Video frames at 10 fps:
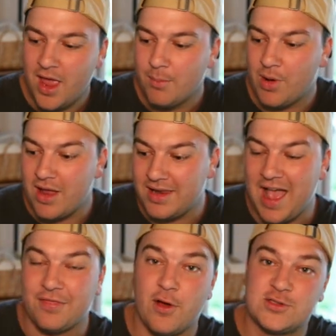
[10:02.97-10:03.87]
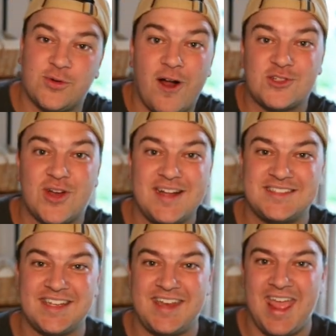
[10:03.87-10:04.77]
But yeah, those were our trades
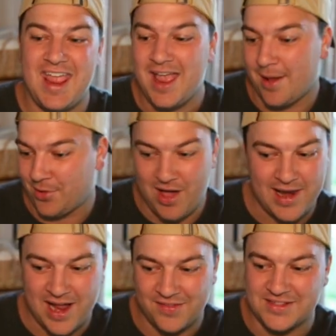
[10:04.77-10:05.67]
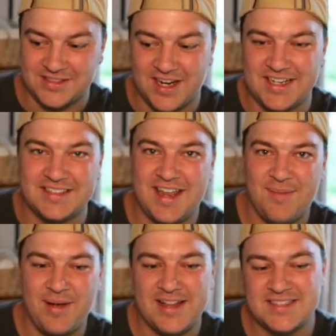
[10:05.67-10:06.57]
today. I'm glad I got this done in 10
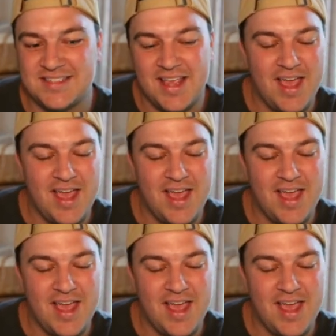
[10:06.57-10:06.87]
minutes.